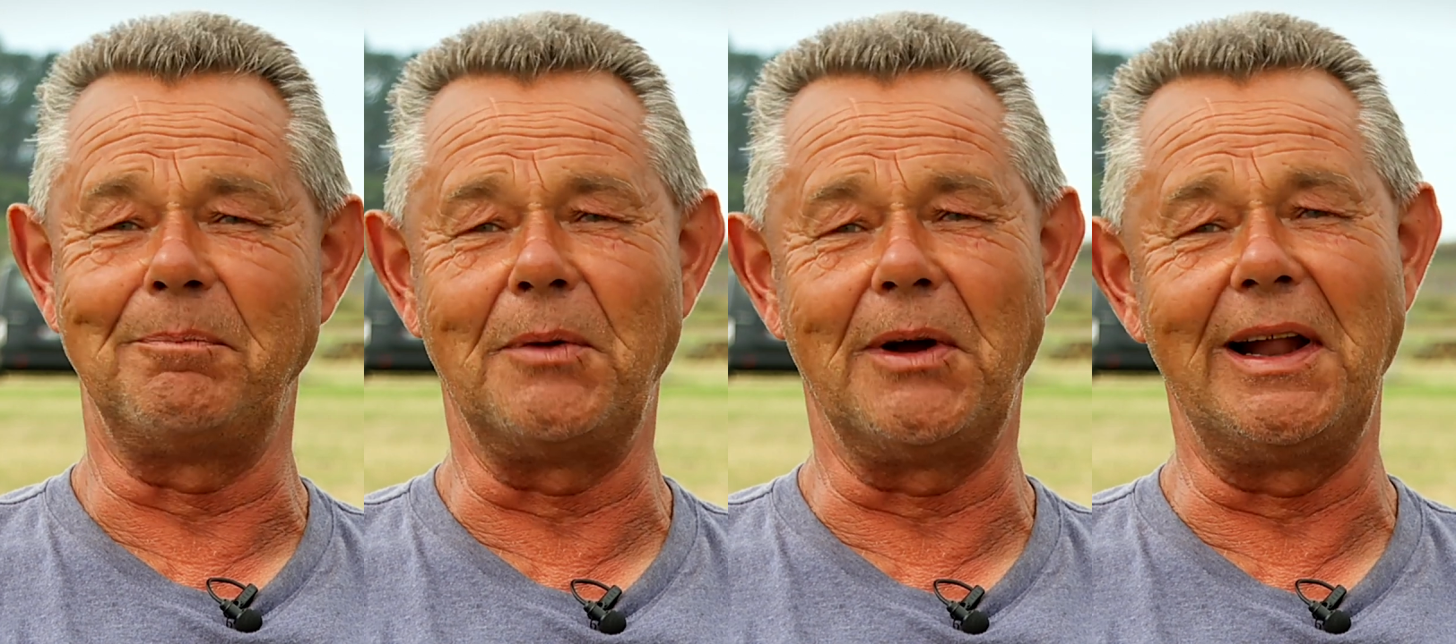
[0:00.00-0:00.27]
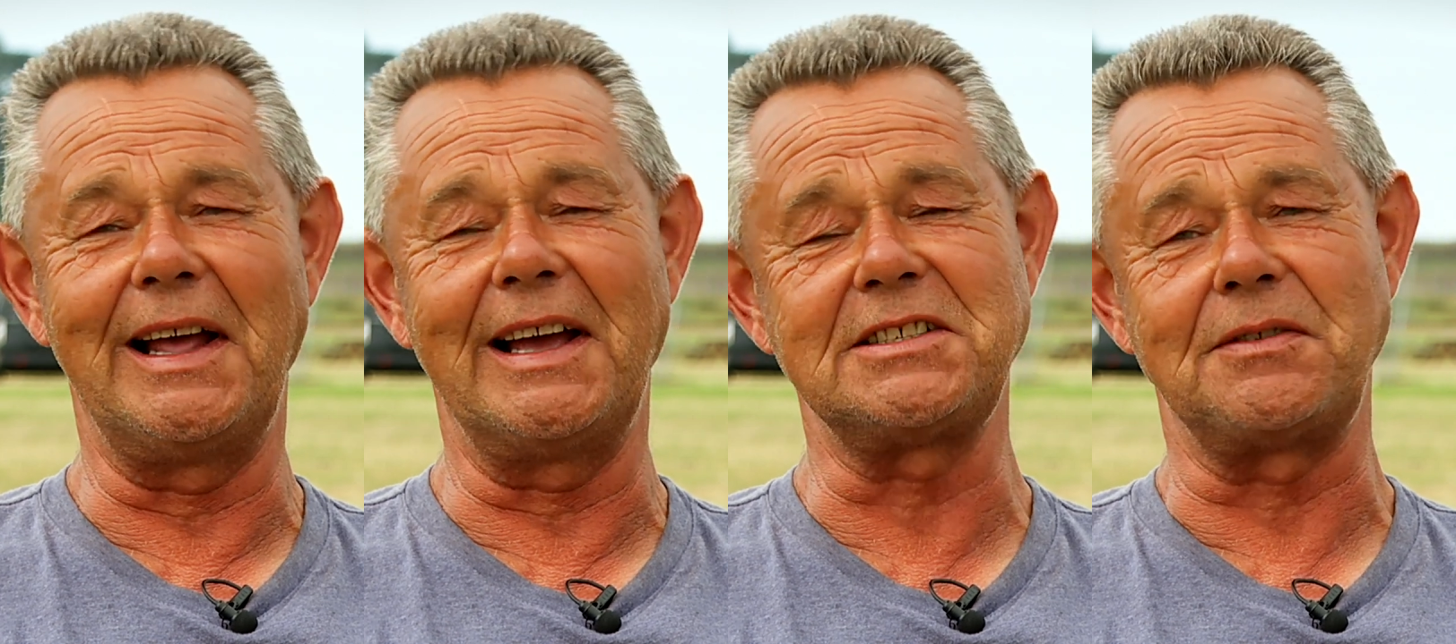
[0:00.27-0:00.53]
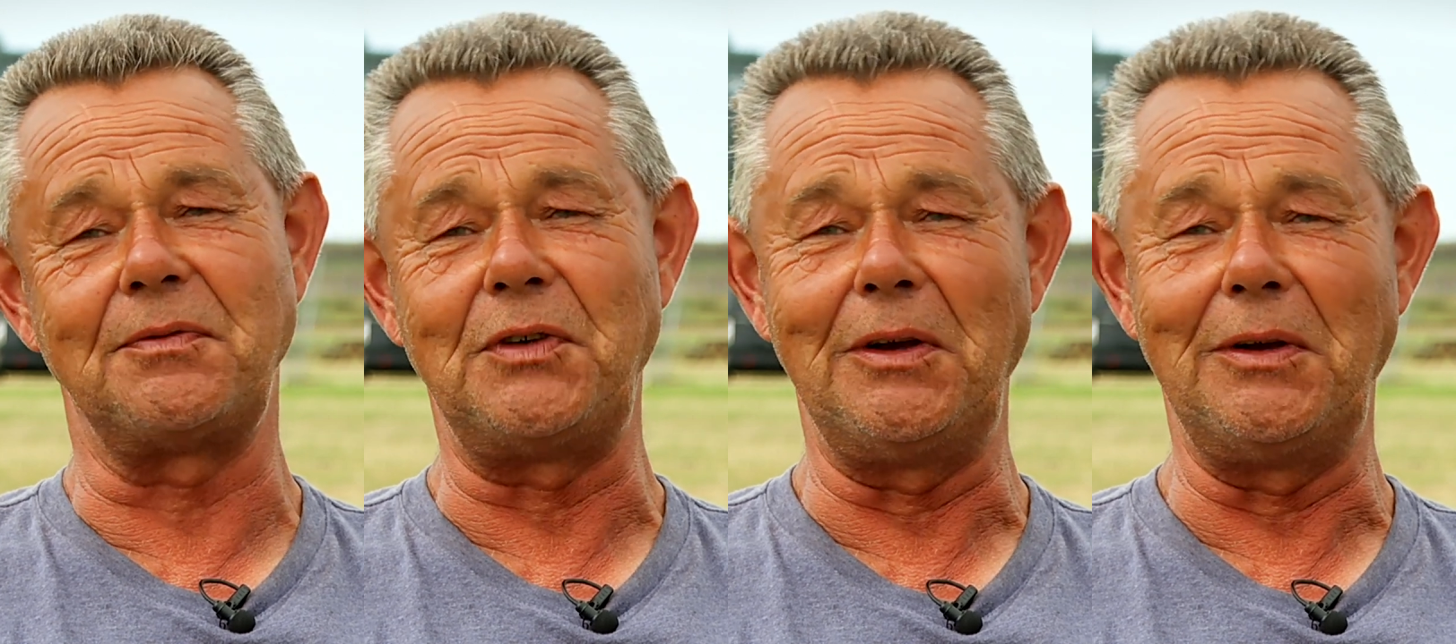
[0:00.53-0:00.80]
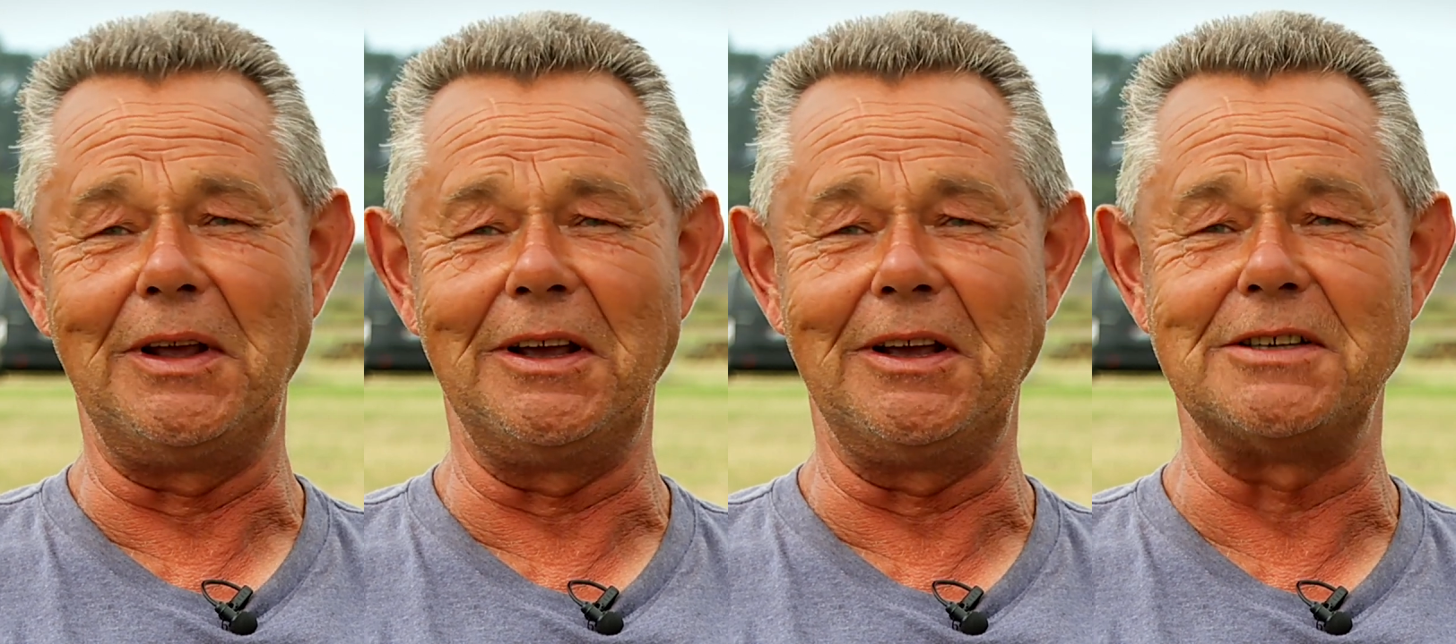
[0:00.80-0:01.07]
might last a
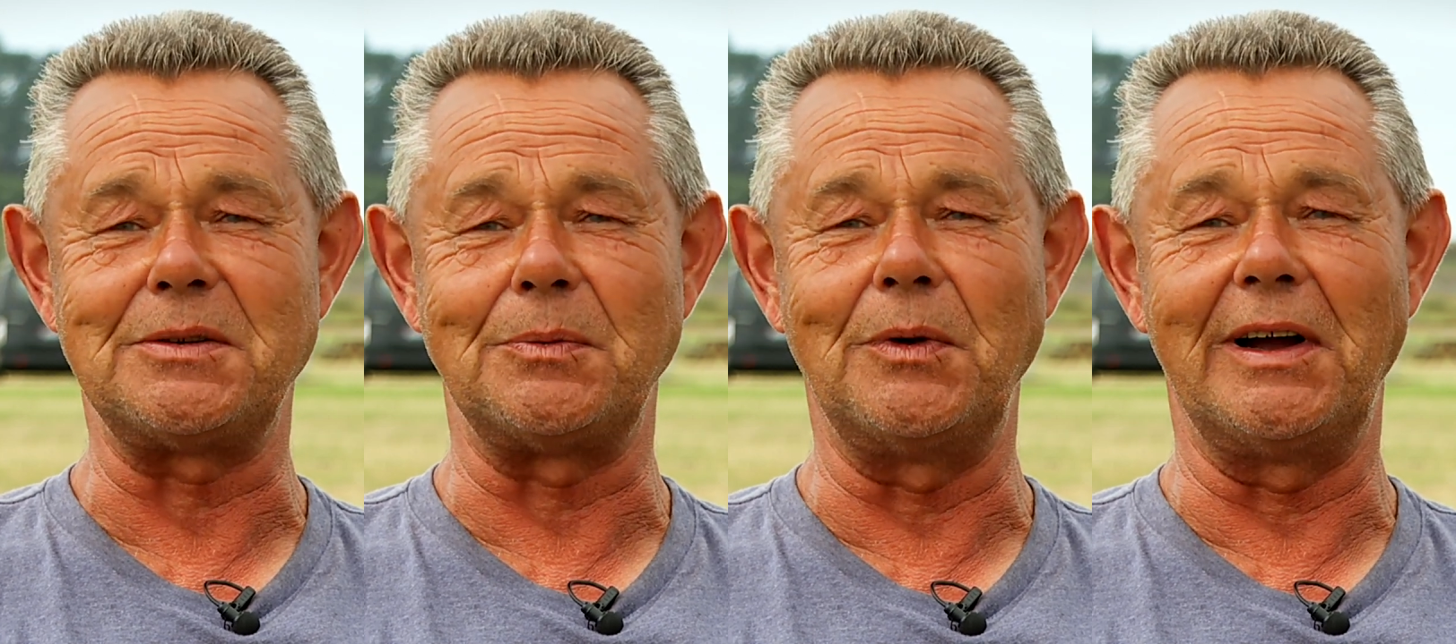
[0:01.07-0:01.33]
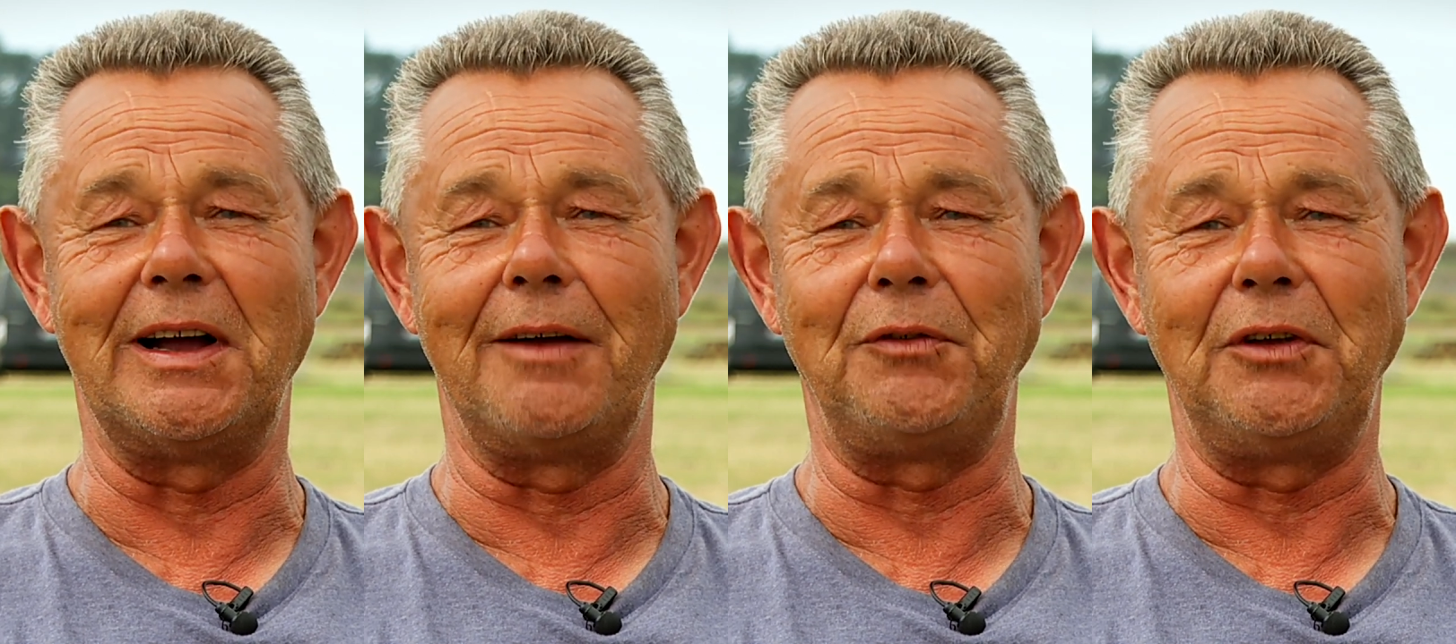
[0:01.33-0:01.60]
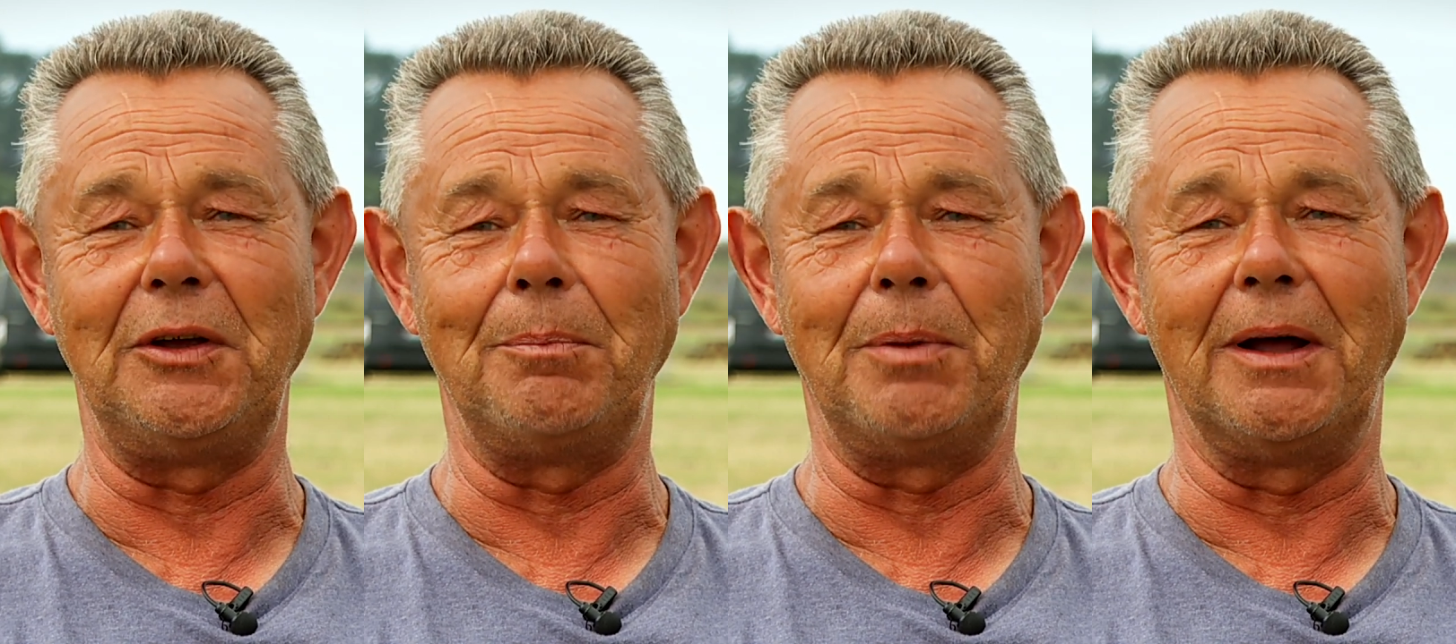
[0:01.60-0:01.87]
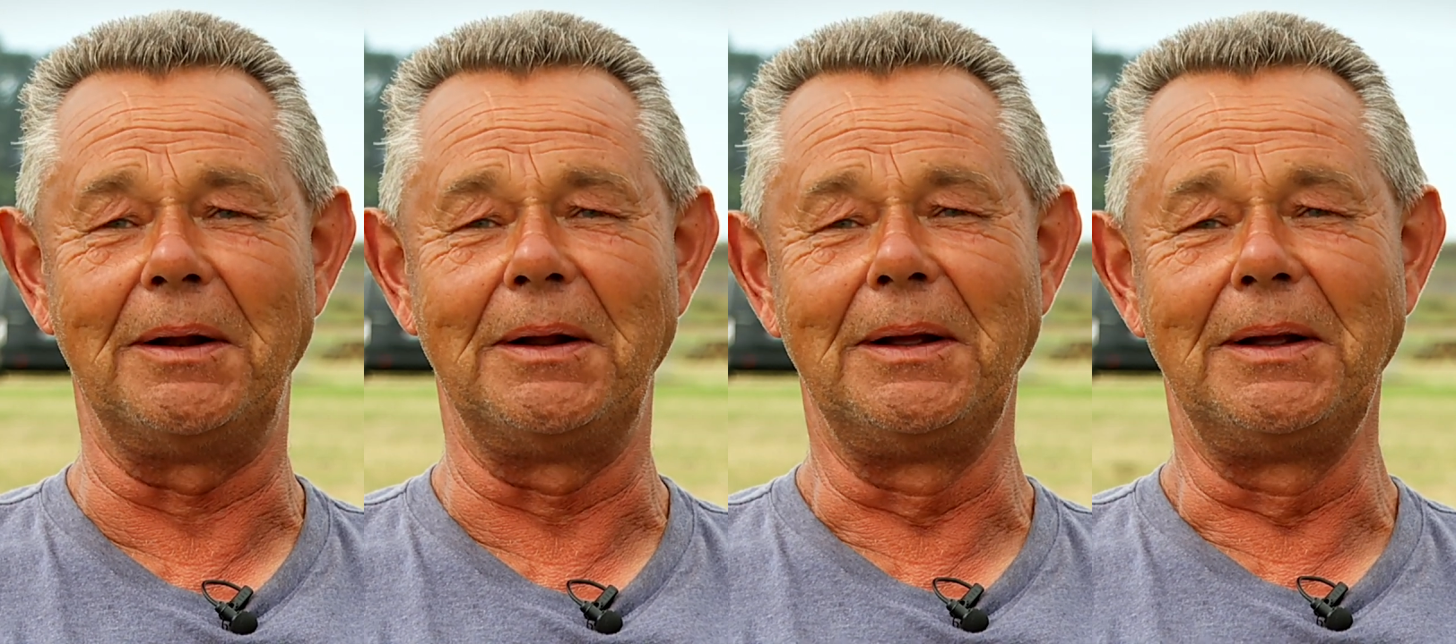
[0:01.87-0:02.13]
few years and what have you. But